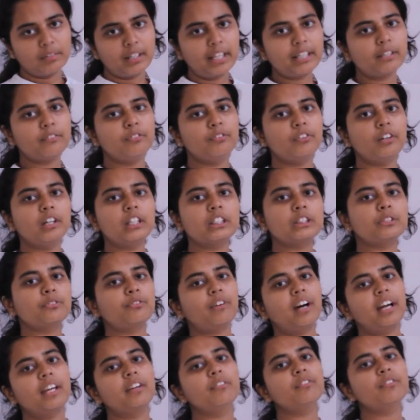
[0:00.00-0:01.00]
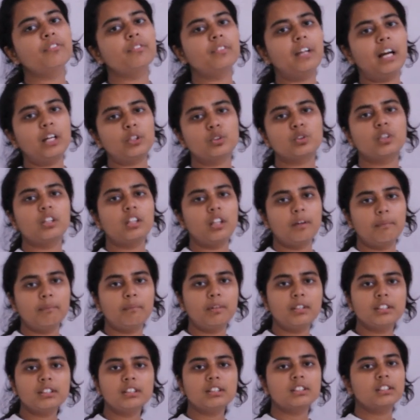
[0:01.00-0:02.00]
Like first 5 natural
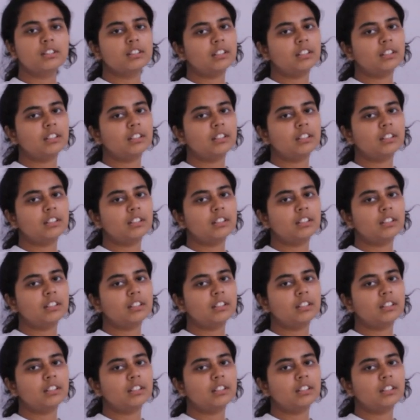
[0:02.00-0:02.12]
numbers,